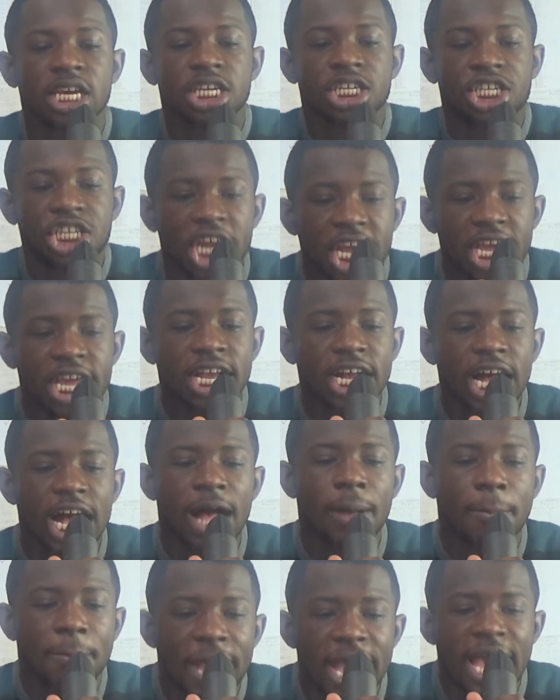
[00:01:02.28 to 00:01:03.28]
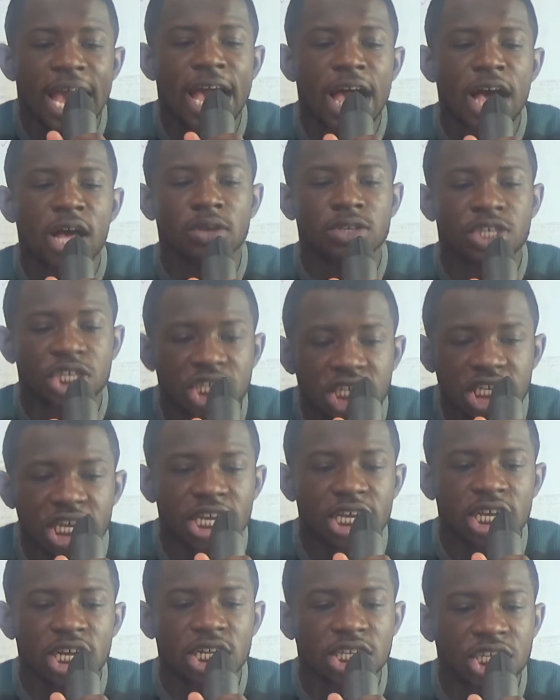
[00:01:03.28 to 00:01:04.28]
Jingle bells,
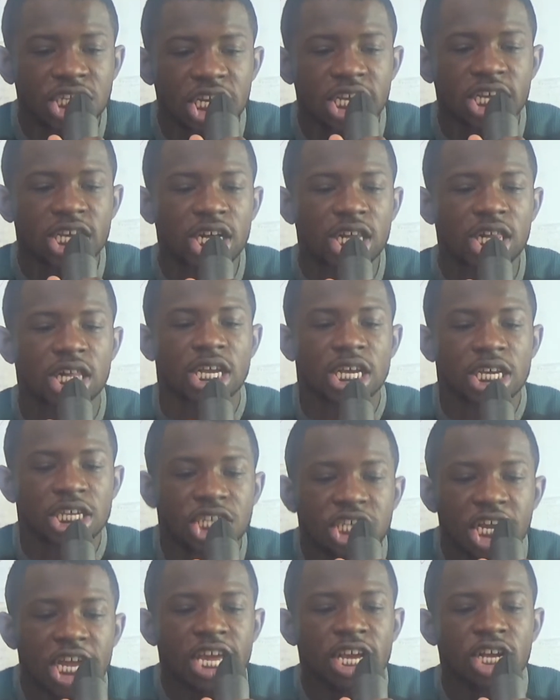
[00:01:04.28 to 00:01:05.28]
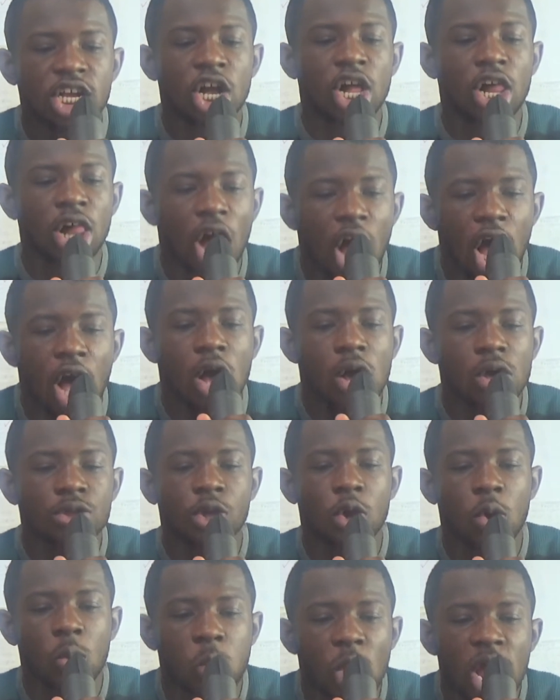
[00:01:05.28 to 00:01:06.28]
jingle, jingle, jingle all
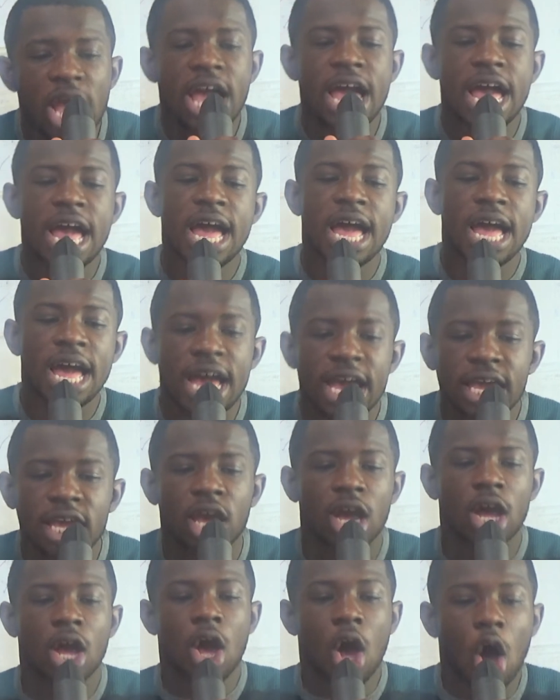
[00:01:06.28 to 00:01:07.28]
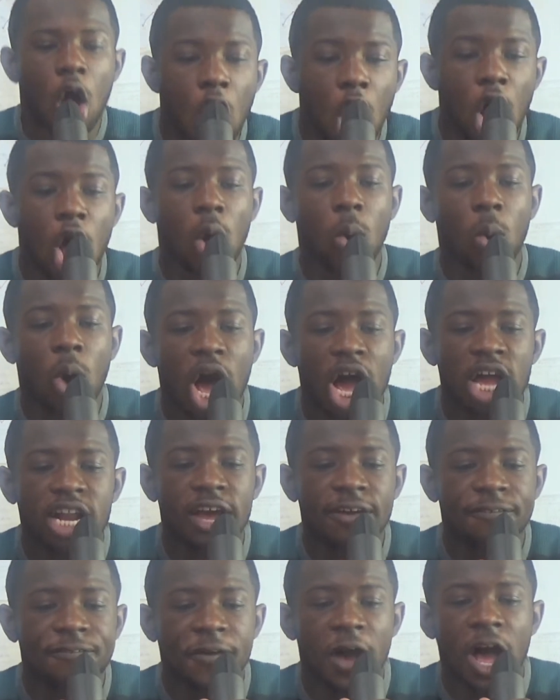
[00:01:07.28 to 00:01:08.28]
the way. Oh, what
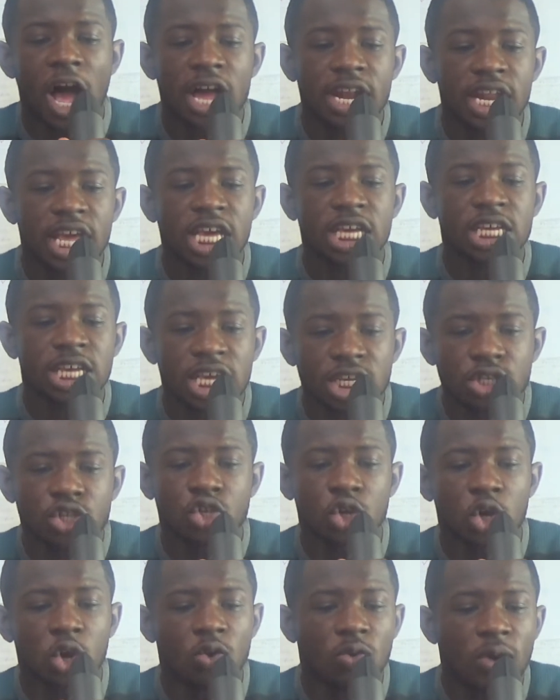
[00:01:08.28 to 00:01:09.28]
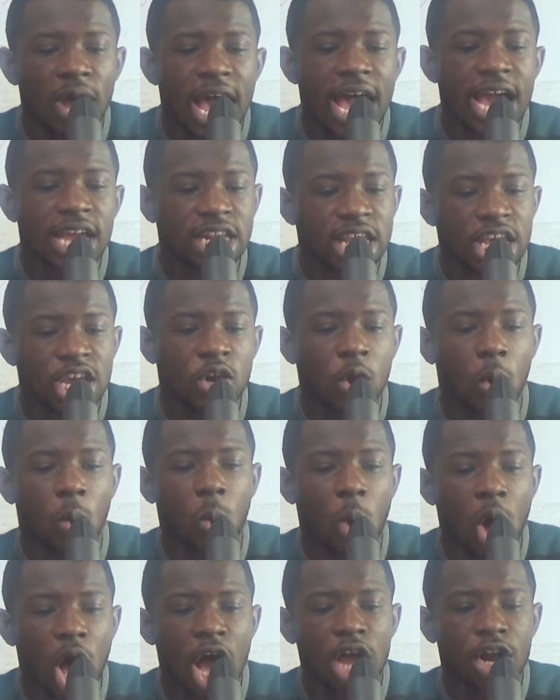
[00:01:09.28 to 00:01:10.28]
a fun it is to ride in a
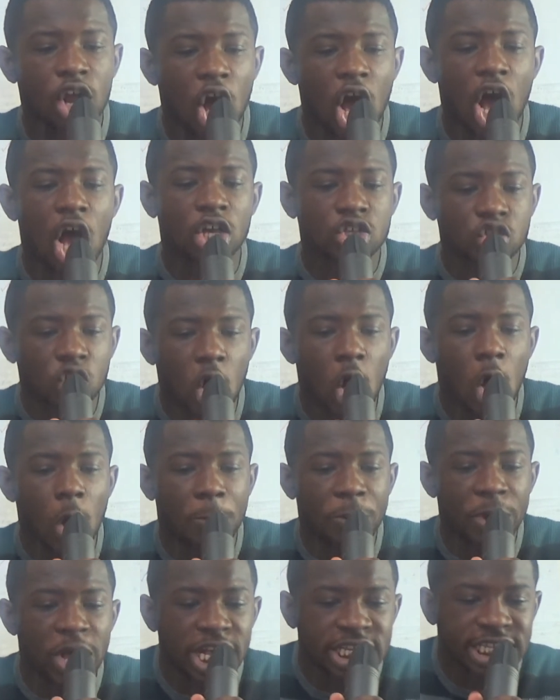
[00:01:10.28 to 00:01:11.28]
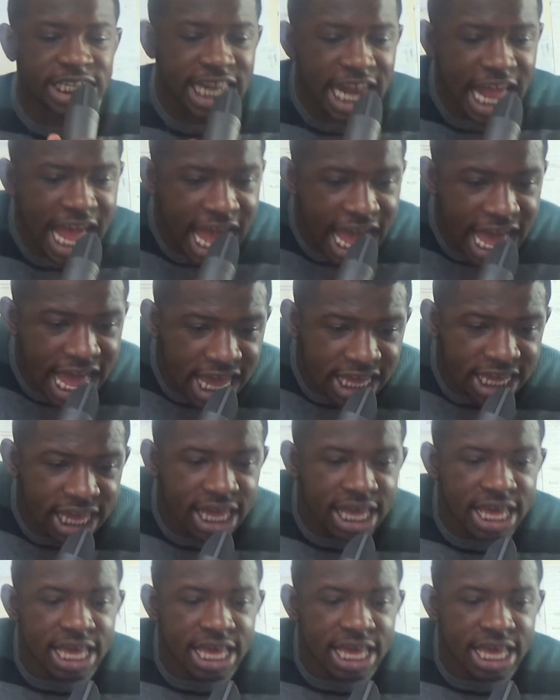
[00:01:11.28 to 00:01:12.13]
one-horse open sleigh.